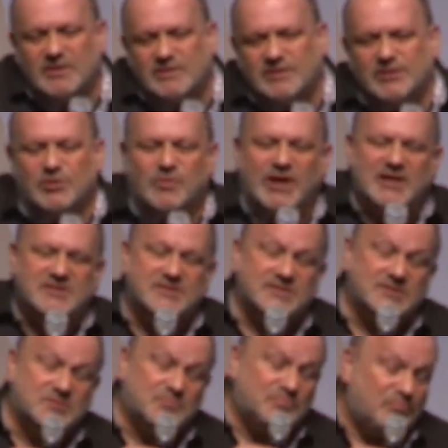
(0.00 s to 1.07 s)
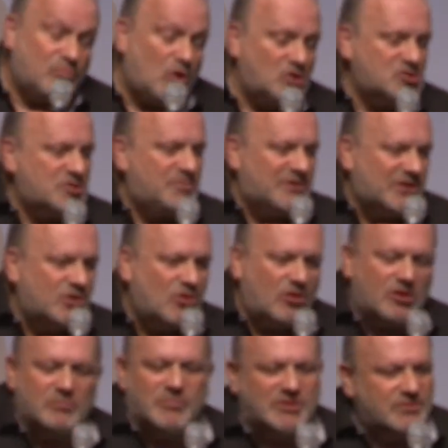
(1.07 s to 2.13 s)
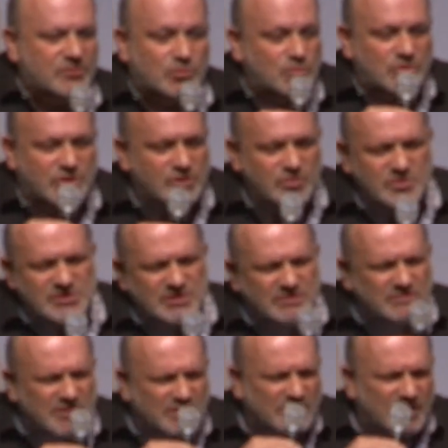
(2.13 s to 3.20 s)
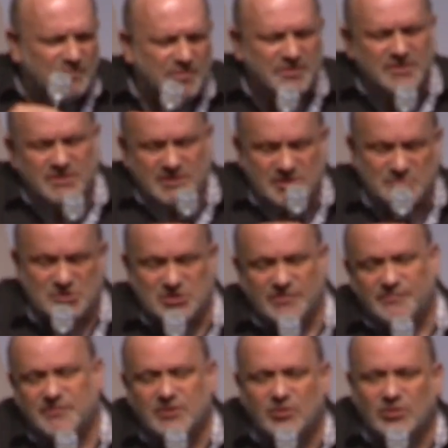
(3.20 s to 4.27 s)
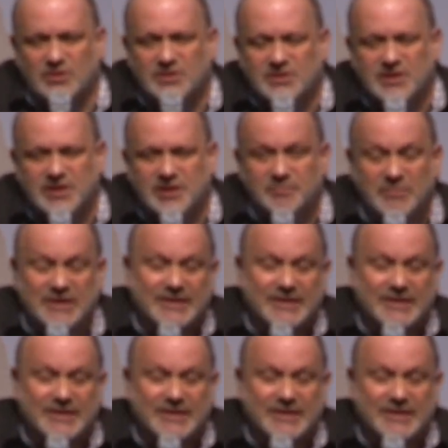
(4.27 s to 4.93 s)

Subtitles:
you know, ISIS is possibly gone, but who knows, and everything keeps shifting all the time,